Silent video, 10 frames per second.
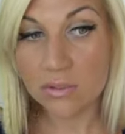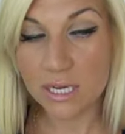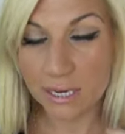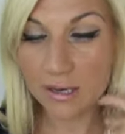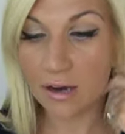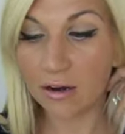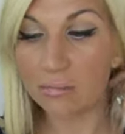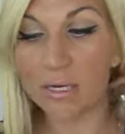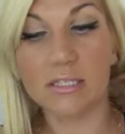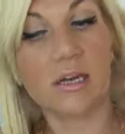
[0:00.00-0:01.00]
taking care
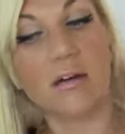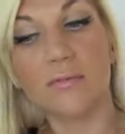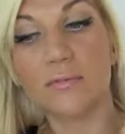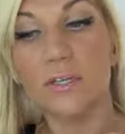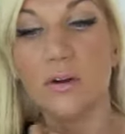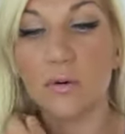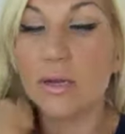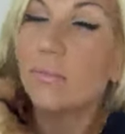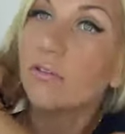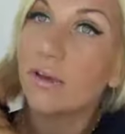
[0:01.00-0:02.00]
of myself, you know,
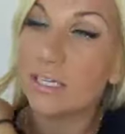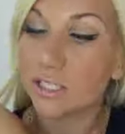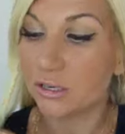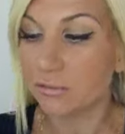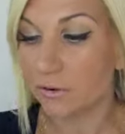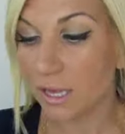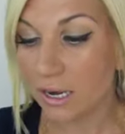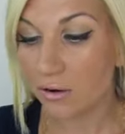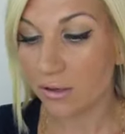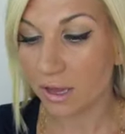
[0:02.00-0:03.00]
in prevention for
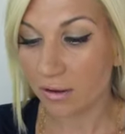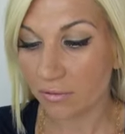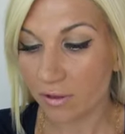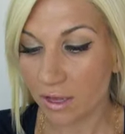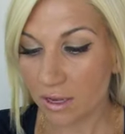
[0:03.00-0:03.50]
later in life.